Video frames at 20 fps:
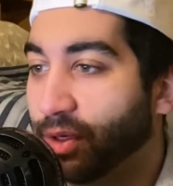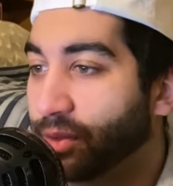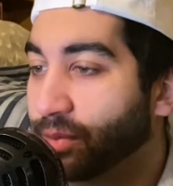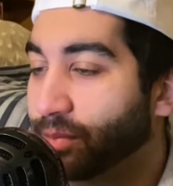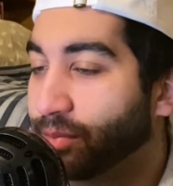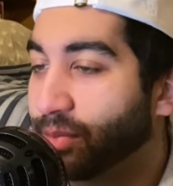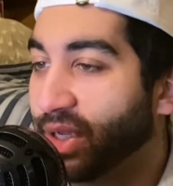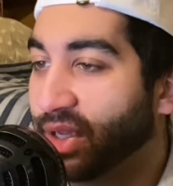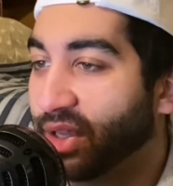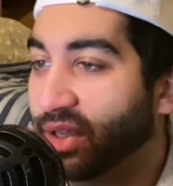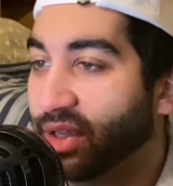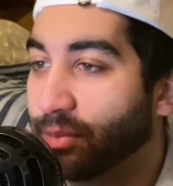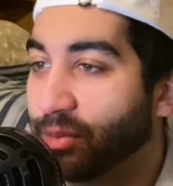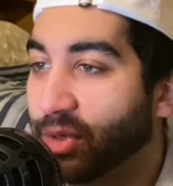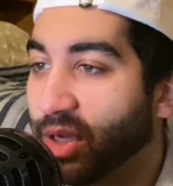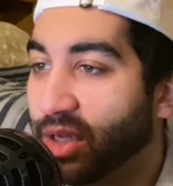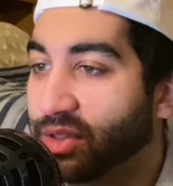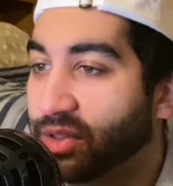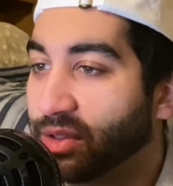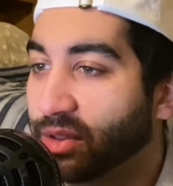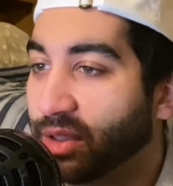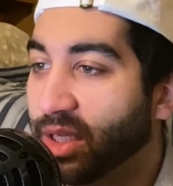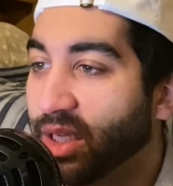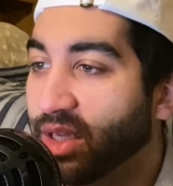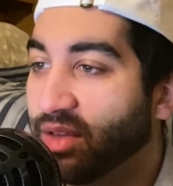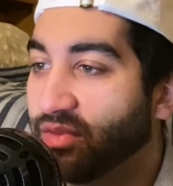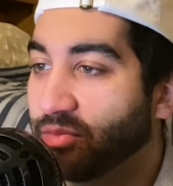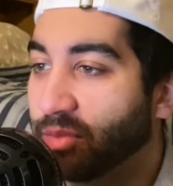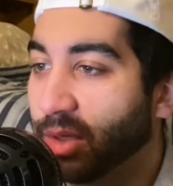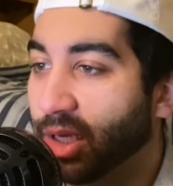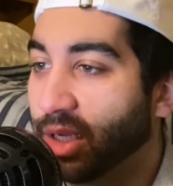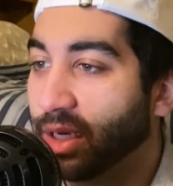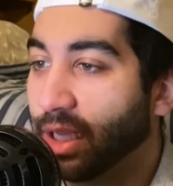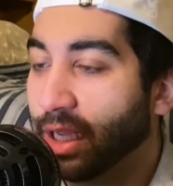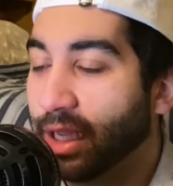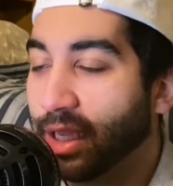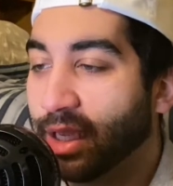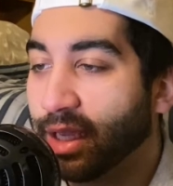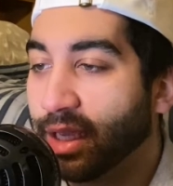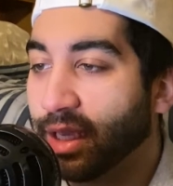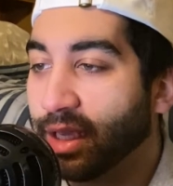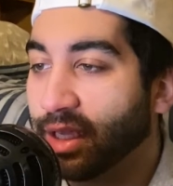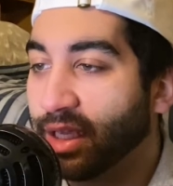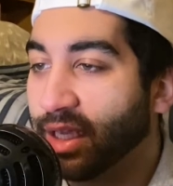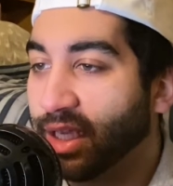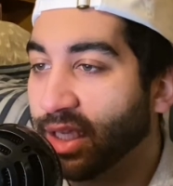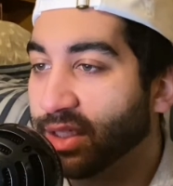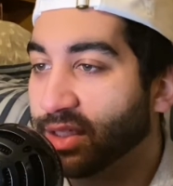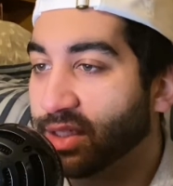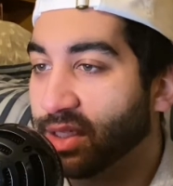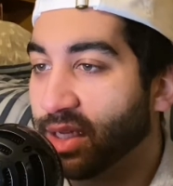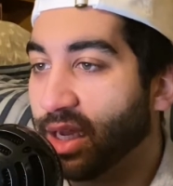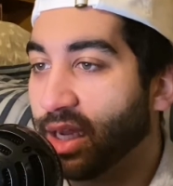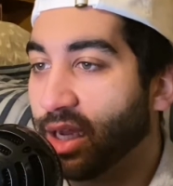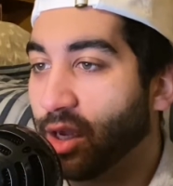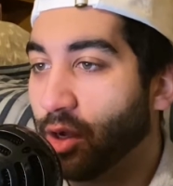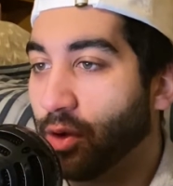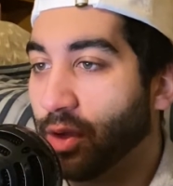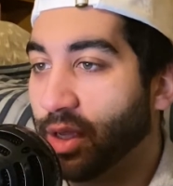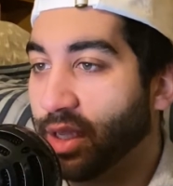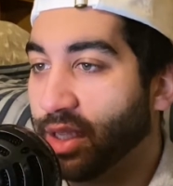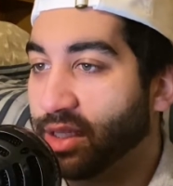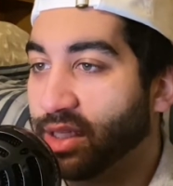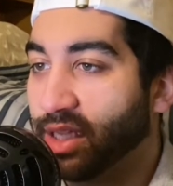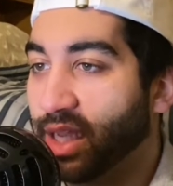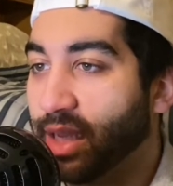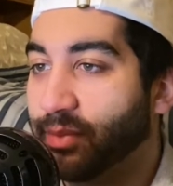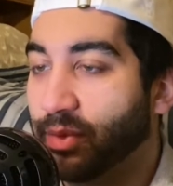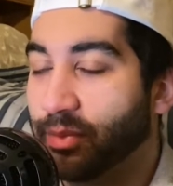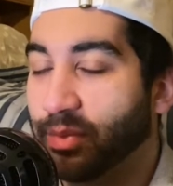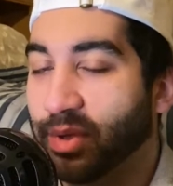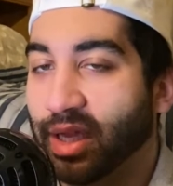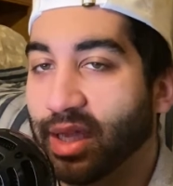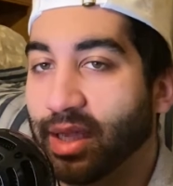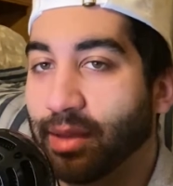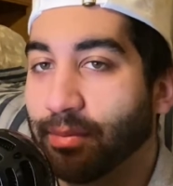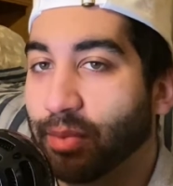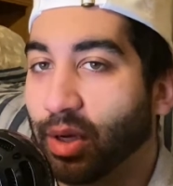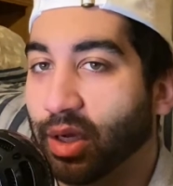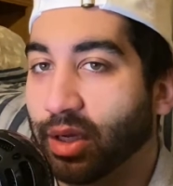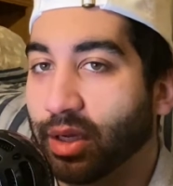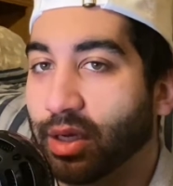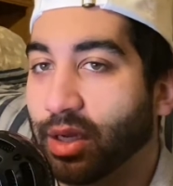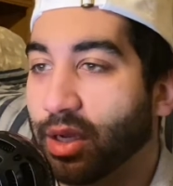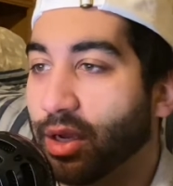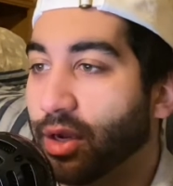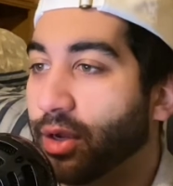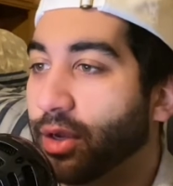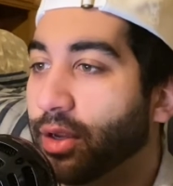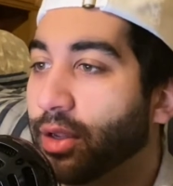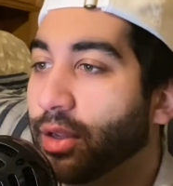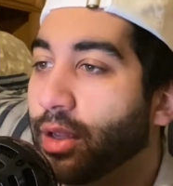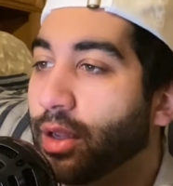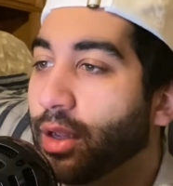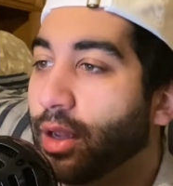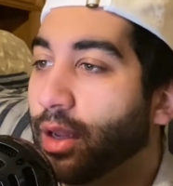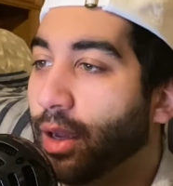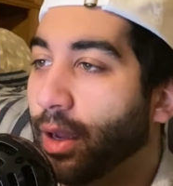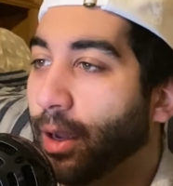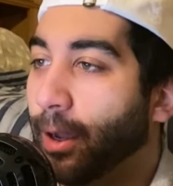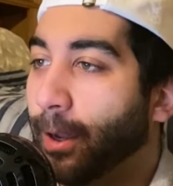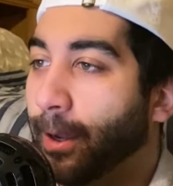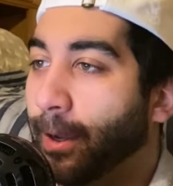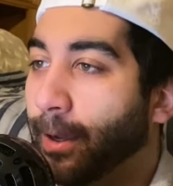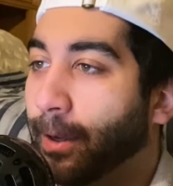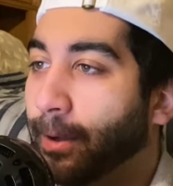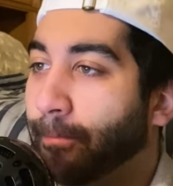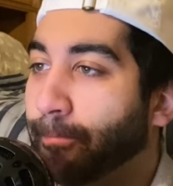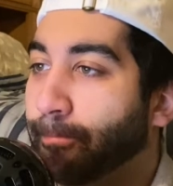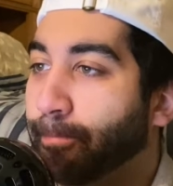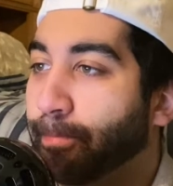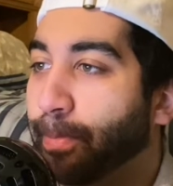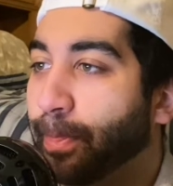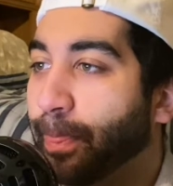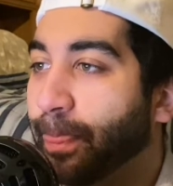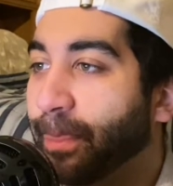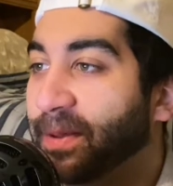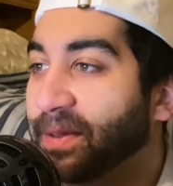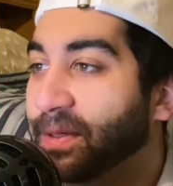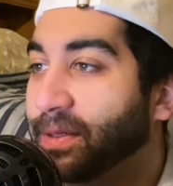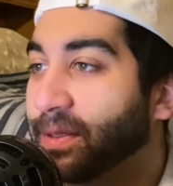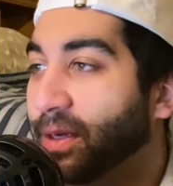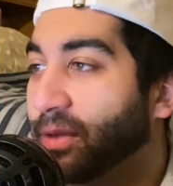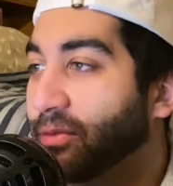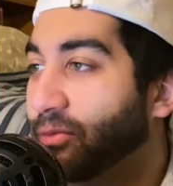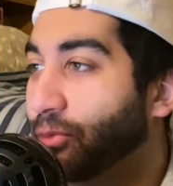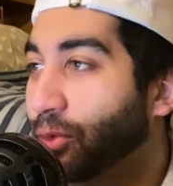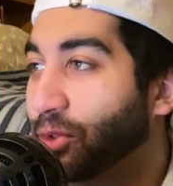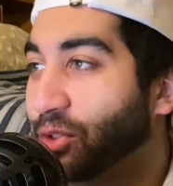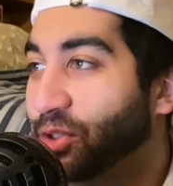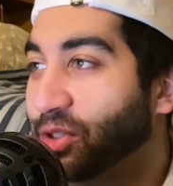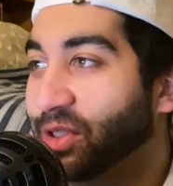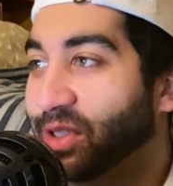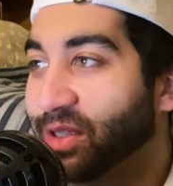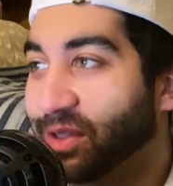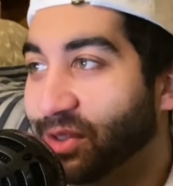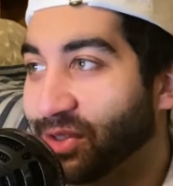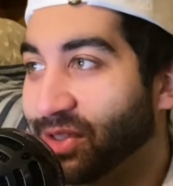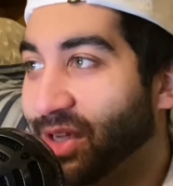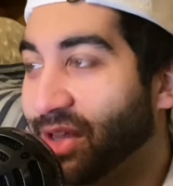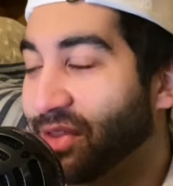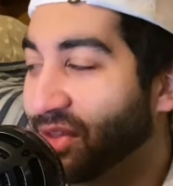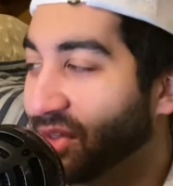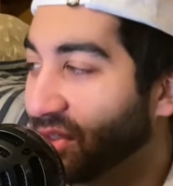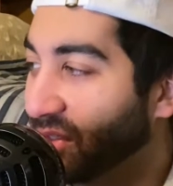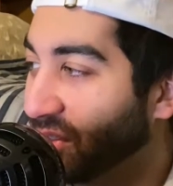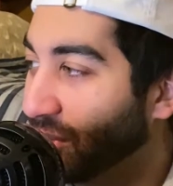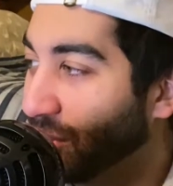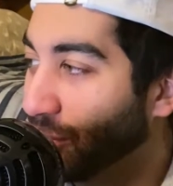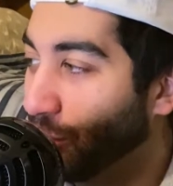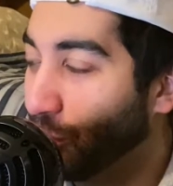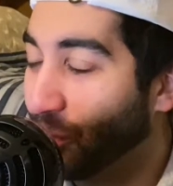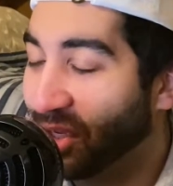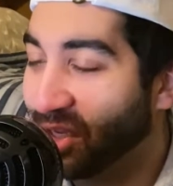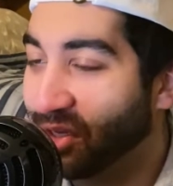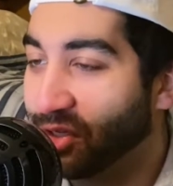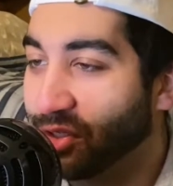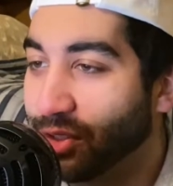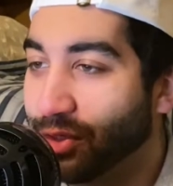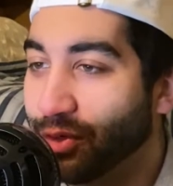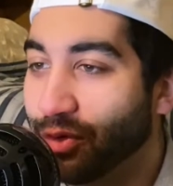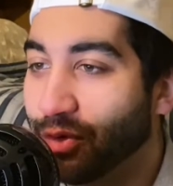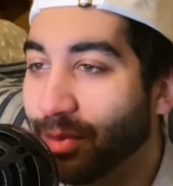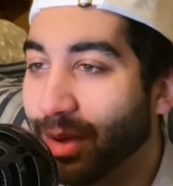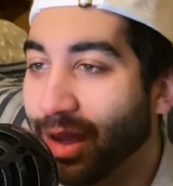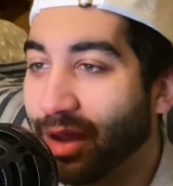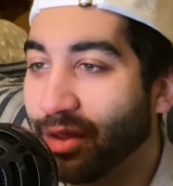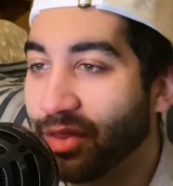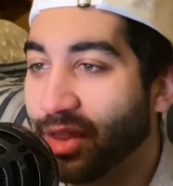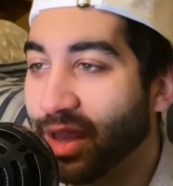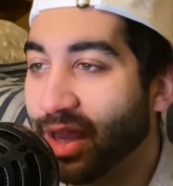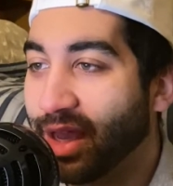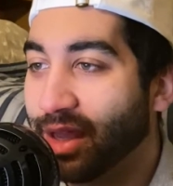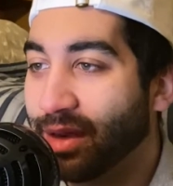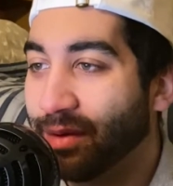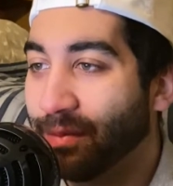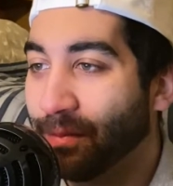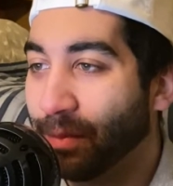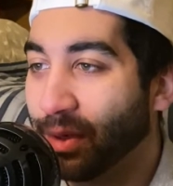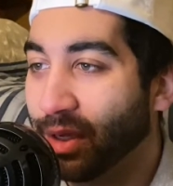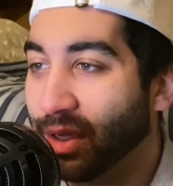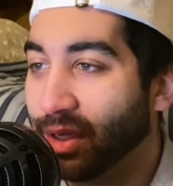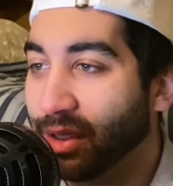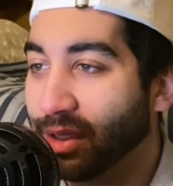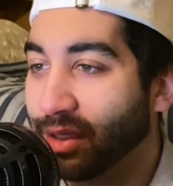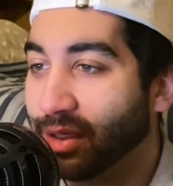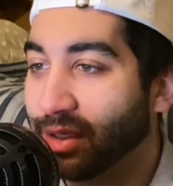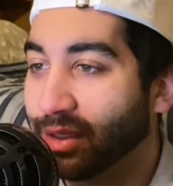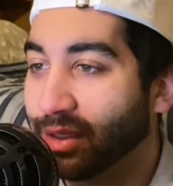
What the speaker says: begging him not to leave. But he is now a Tampa Bay Buccaneer. Um, Unfortunately, there's nothing we can do about that, but